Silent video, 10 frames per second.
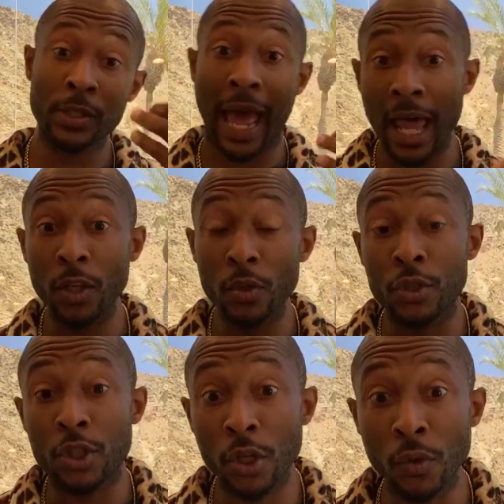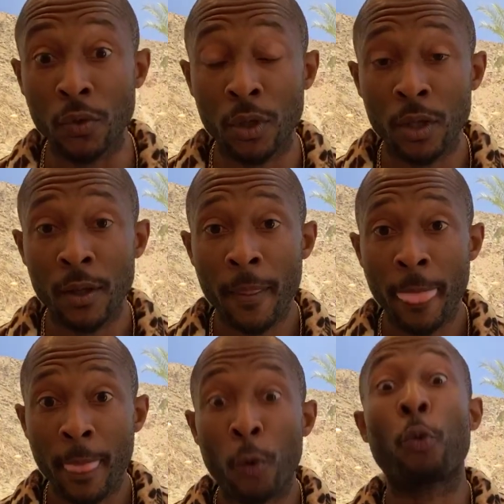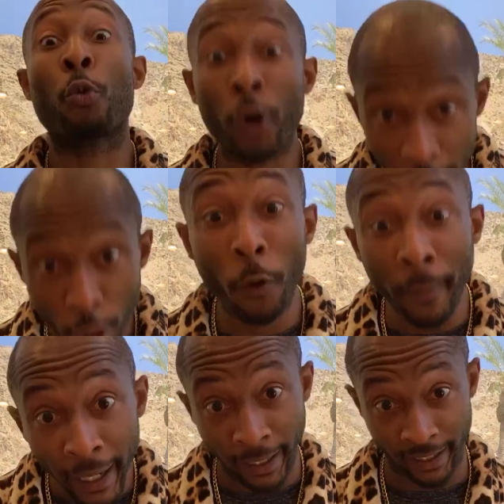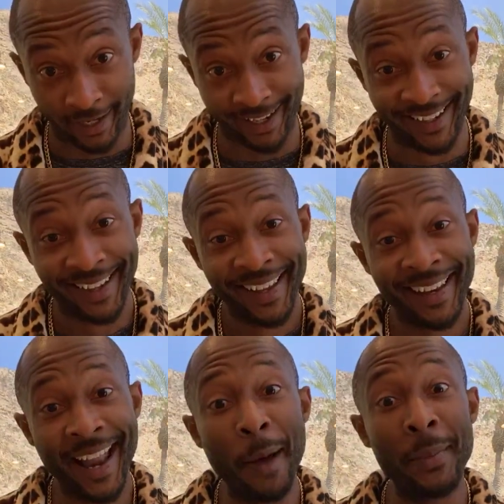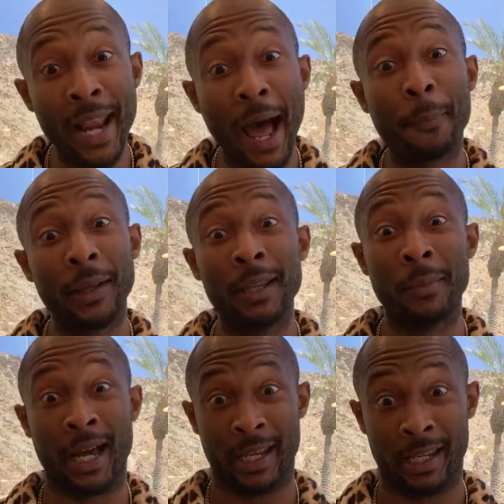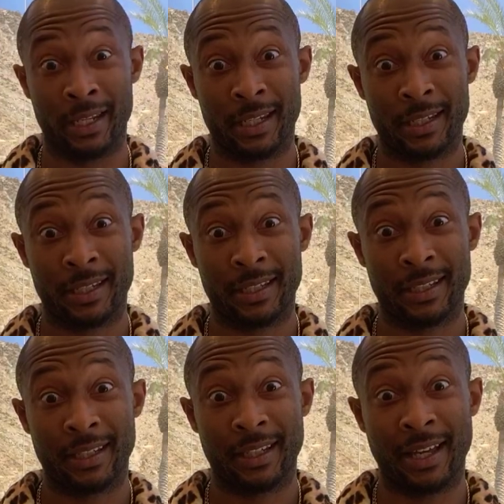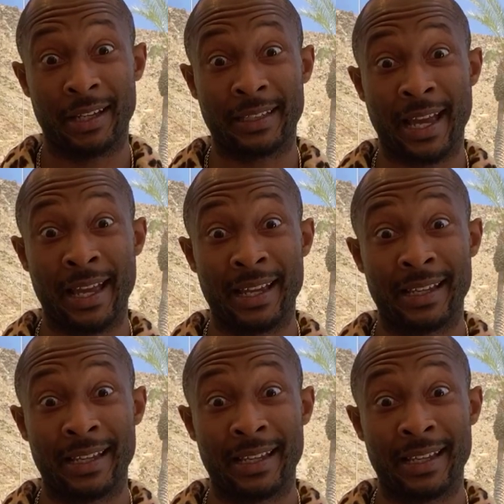I lose too. Real money, not monopoly money. Okay?